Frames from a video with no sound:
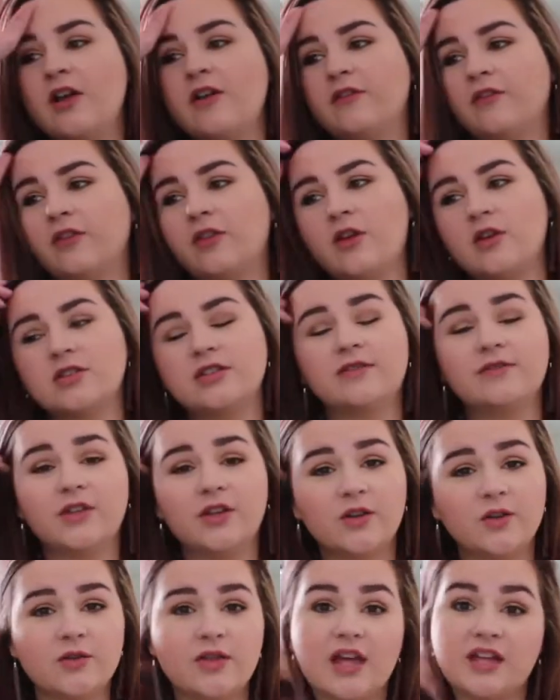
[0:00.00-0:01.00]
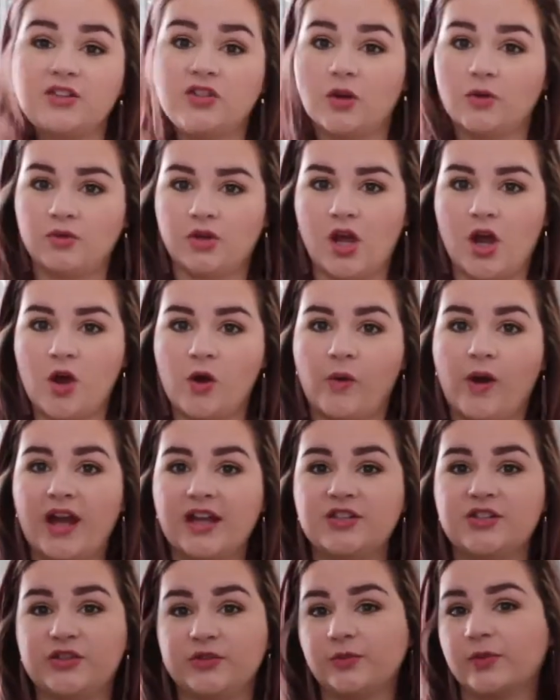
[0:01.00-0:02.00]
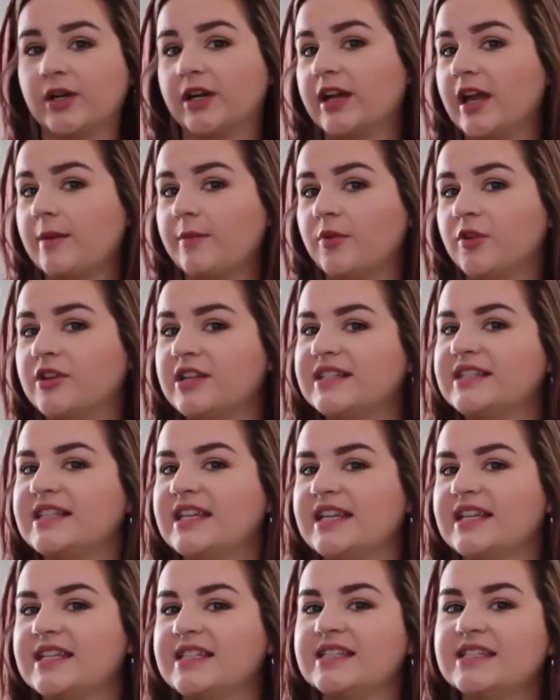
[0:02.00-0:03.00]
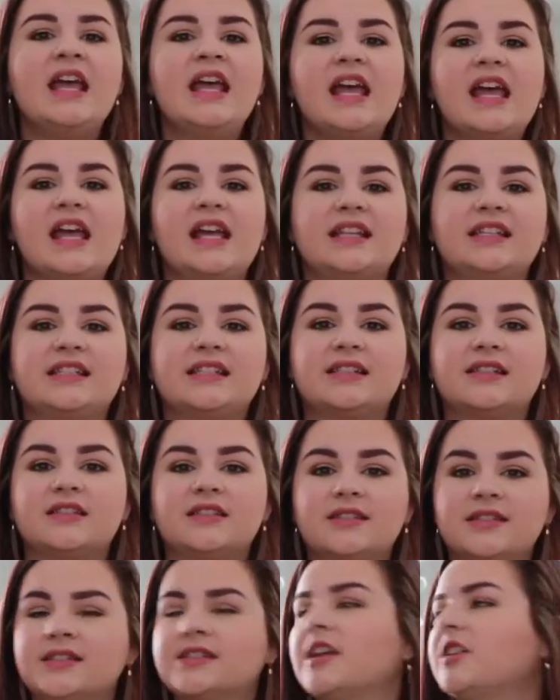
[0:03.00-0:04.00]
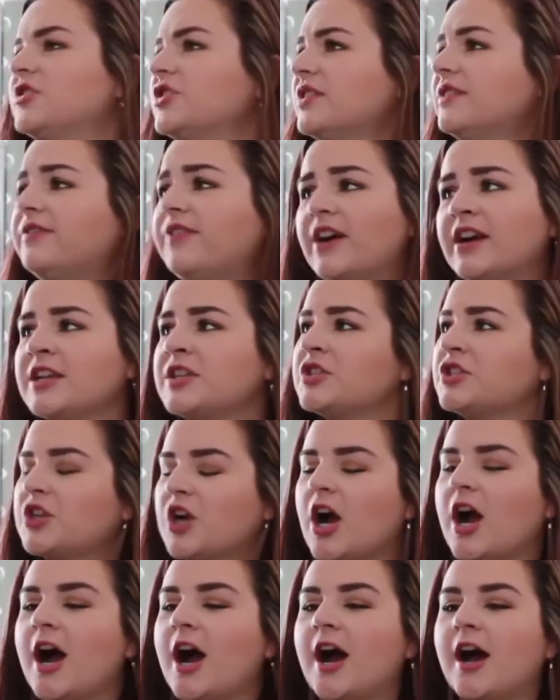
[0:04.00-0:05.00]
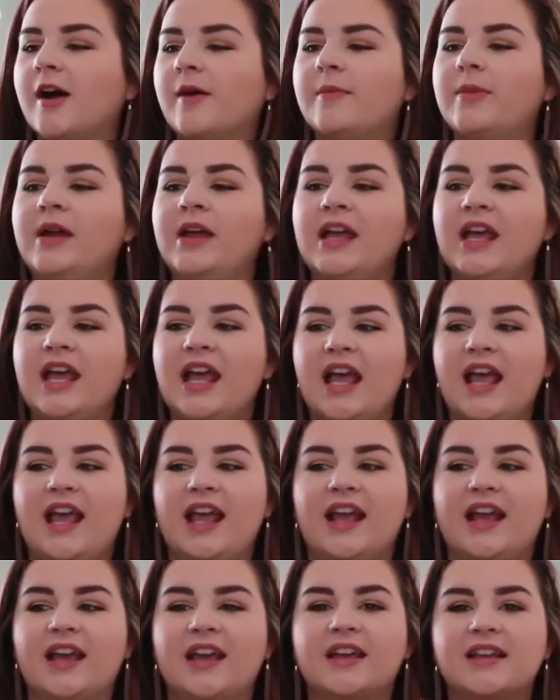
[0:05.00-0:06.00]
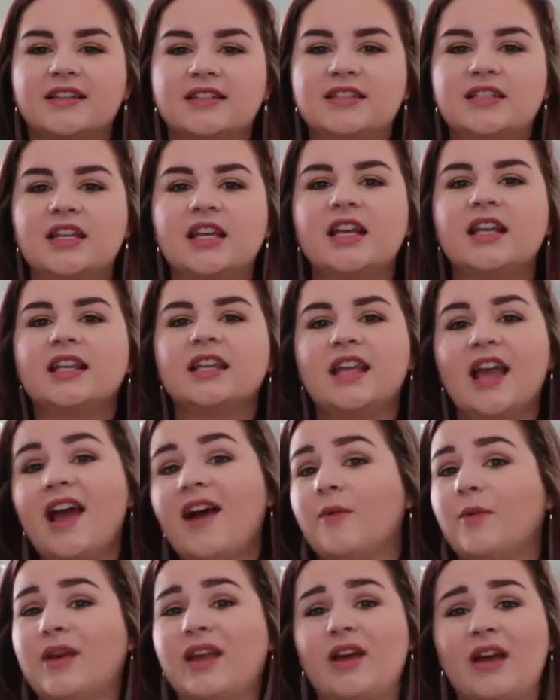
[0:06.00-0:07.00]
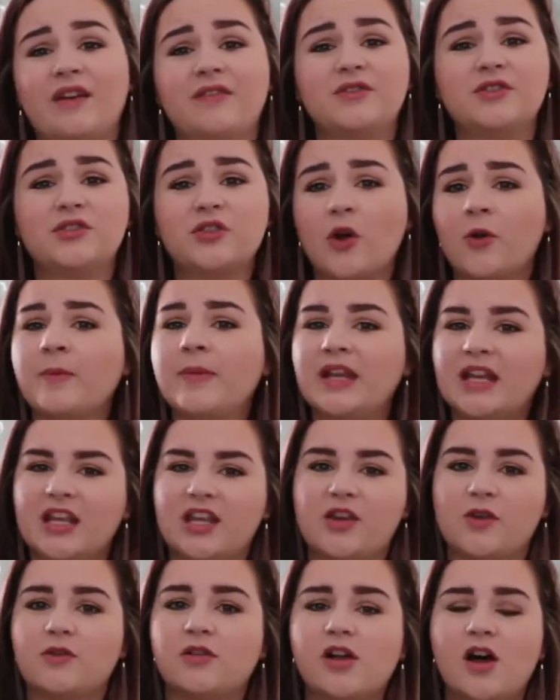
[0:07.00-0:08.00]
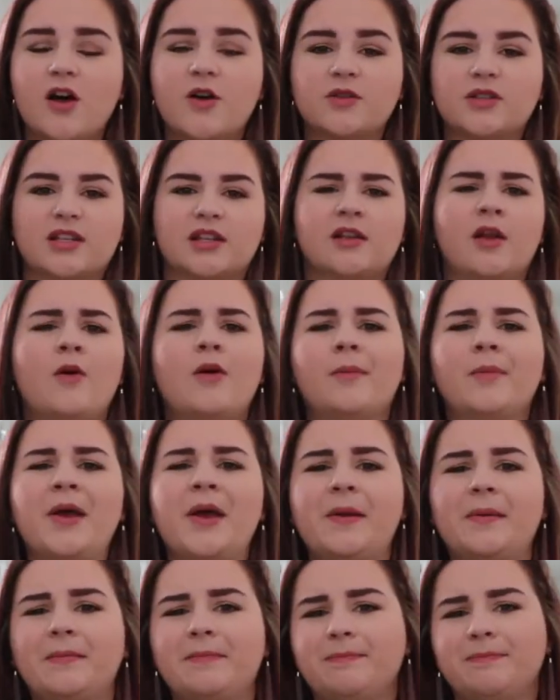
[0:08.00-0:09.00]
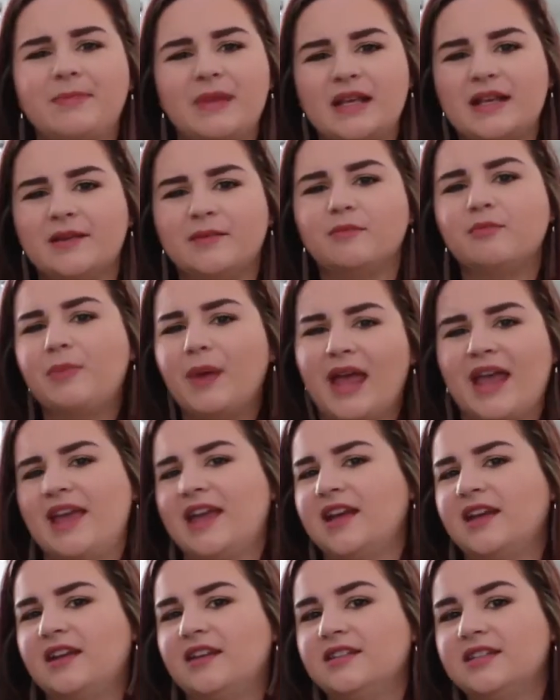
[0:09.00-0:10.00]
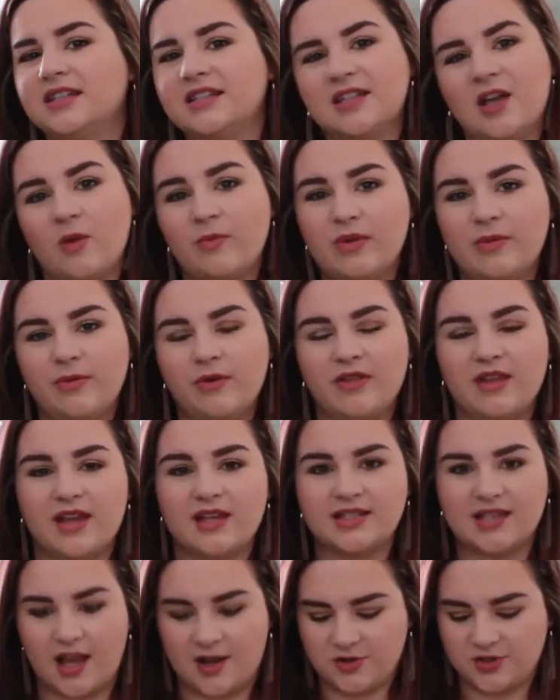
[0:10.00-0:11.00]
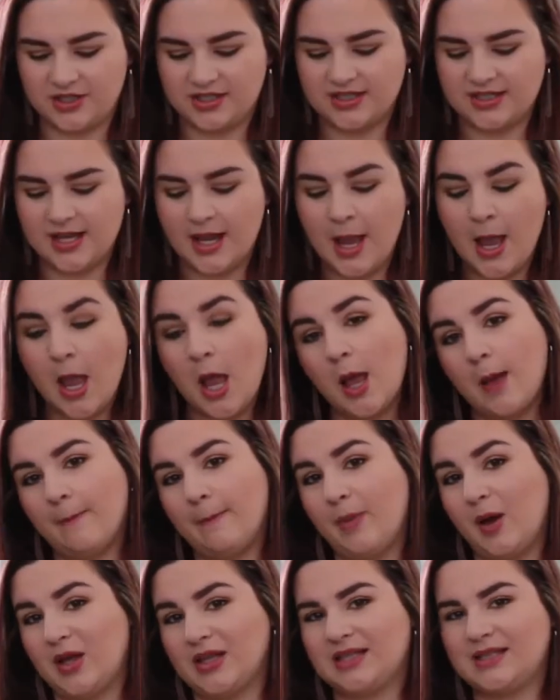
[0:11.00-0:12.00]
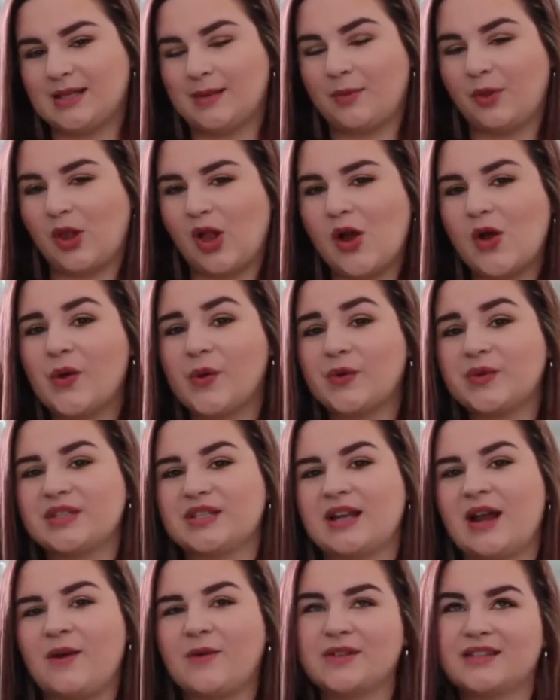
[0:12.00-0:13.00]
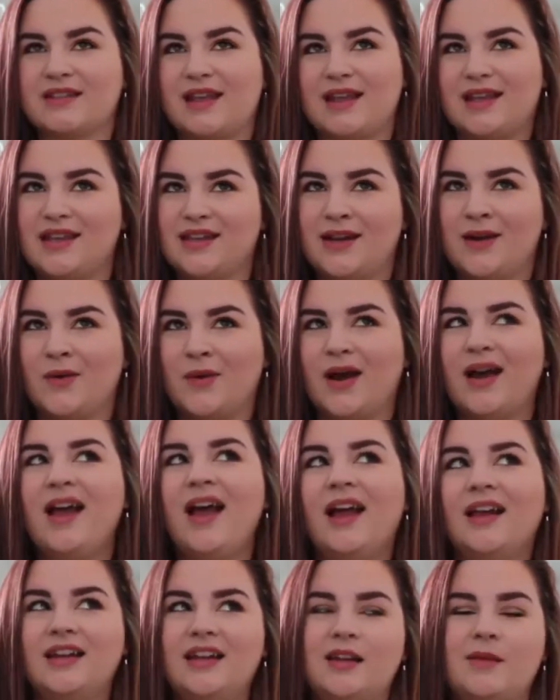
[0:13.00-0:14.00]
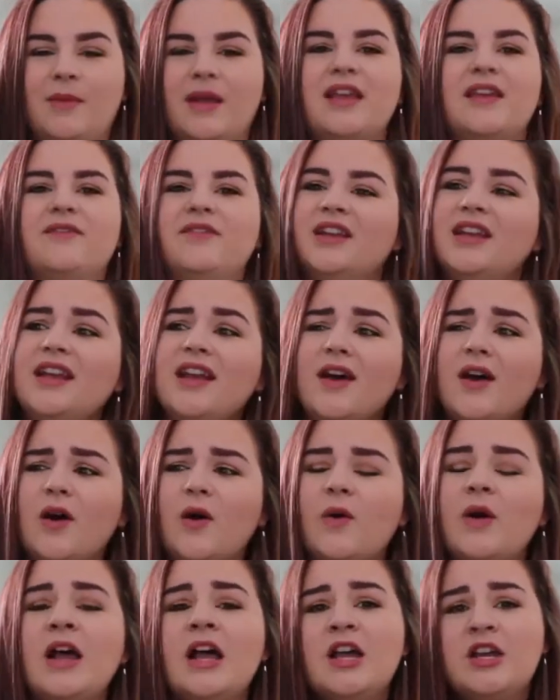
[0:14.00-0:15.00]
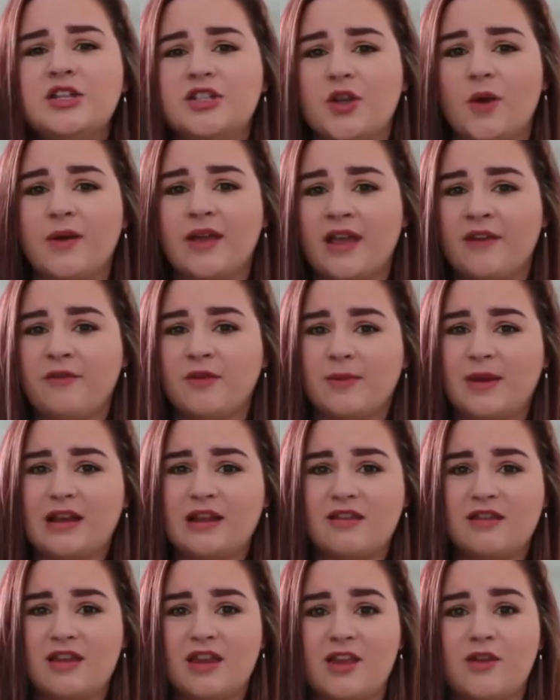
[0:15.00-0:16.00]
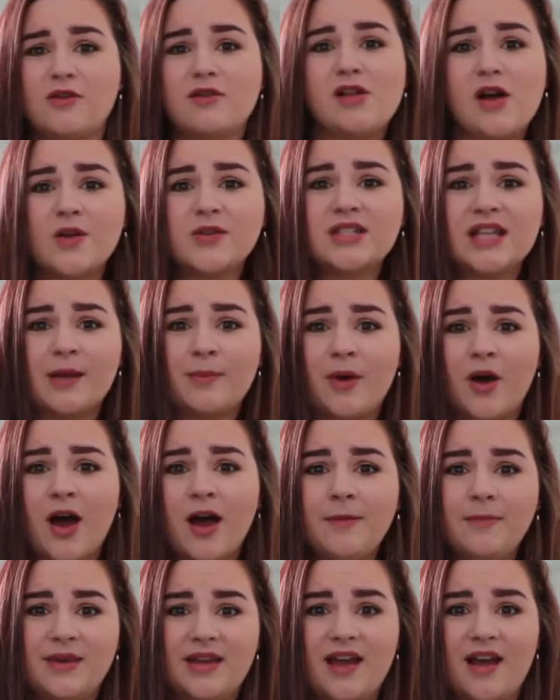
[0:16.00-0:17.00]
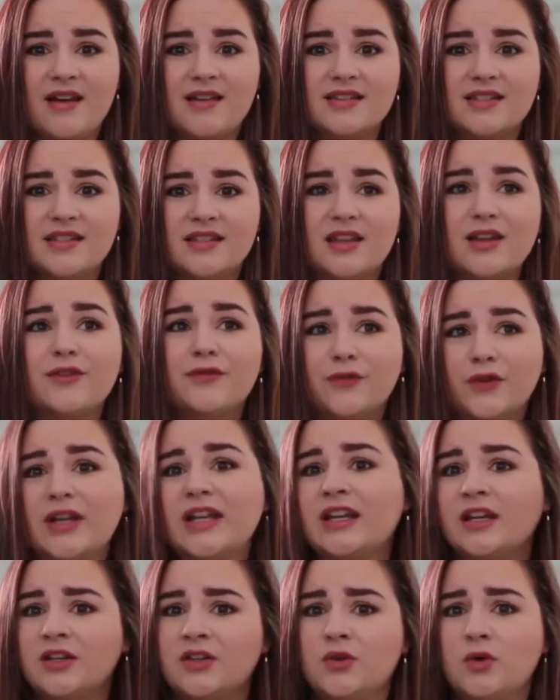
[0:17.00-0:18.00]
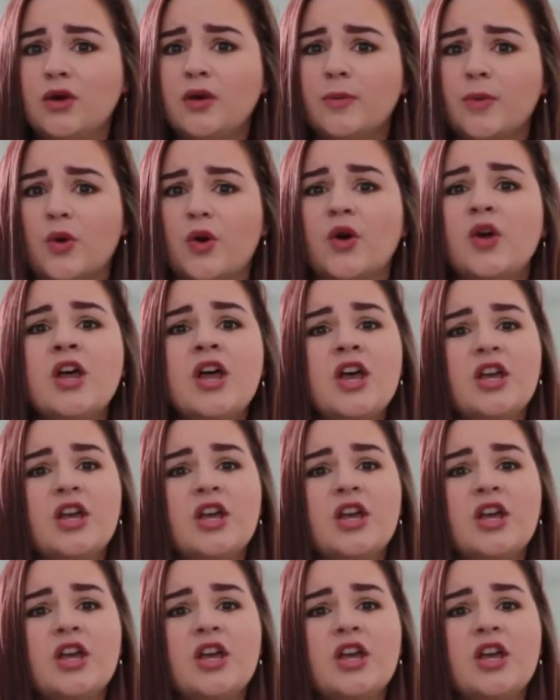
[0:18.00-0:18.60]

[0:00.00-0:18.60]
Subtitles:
For those of you that don't know, I do work at Maurices. It's such a fun job, and yeah, we have so many cute clothes. And no, I'm not being paid to tell people this. I just bought some clothes and I was like, you know what, I need to make a video showing everybody the cute clothes I bought because they're freaking adorable.